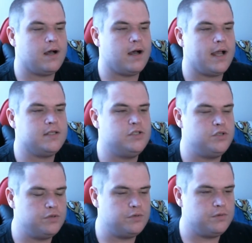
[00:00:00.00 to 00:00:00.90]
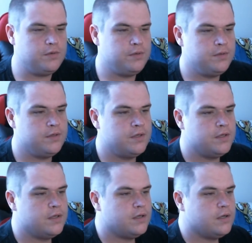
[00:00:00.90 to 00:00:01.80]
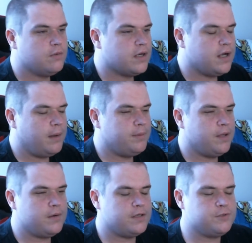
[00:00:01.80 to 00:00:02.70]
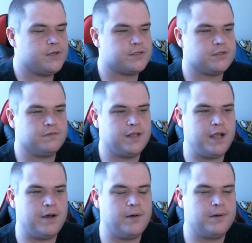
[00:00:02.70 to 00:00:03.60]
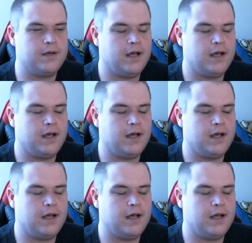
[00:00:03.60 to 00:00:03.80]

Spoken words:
I do want to upload a traditional video